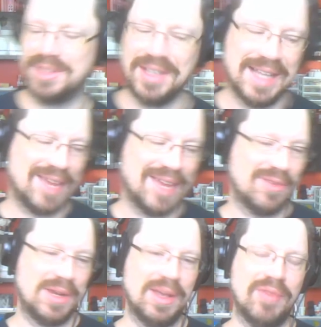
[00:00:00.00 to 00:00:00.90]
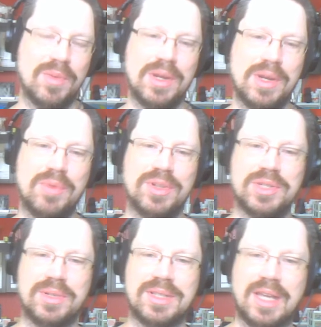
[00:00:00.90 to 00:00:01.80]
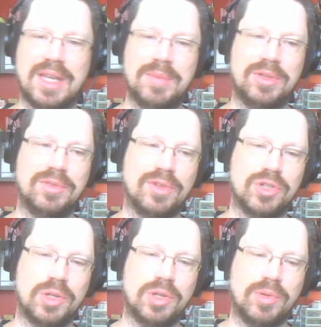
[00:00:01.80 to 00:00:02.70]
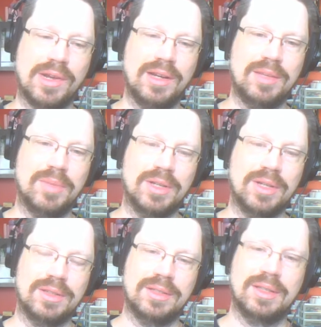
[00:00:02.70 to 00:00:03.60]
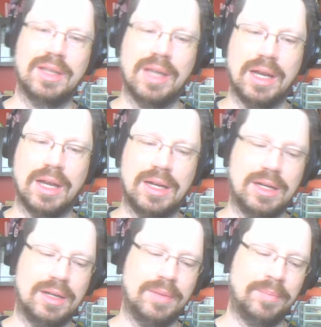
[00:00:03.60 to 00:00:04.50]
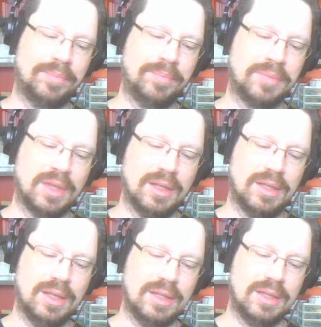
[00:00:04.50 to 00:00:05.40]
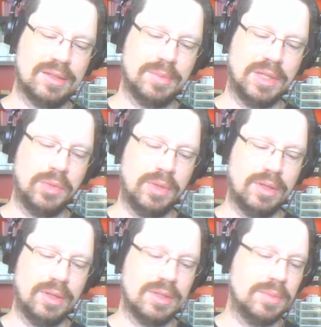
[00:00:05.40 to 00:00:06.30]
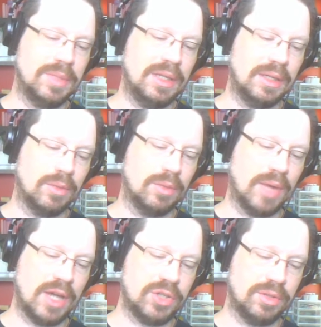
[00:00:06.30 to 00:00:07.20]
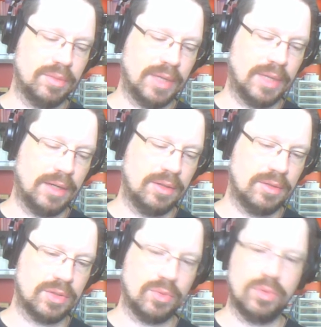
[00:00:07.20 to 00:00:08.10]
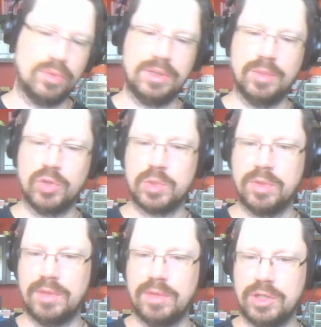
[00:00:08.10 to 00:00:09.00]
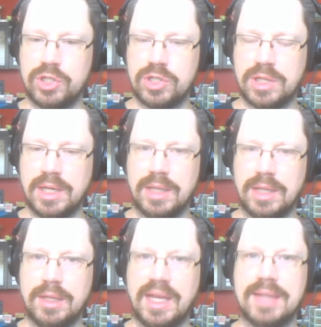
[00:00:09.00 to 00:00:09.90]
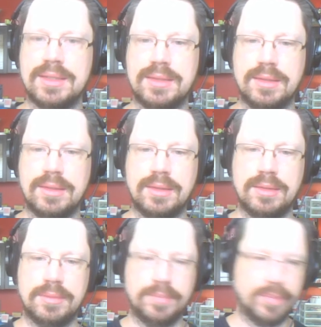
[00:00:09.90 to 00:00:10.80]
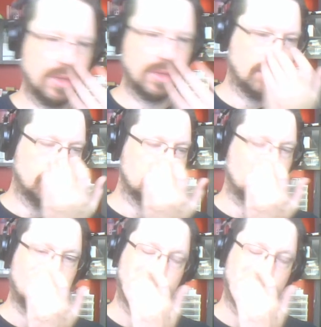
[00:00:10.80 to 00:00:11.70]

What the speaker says: everybody wants to escape into virtual reality, but uh, it's being rationed by so only the most privileged can access it. So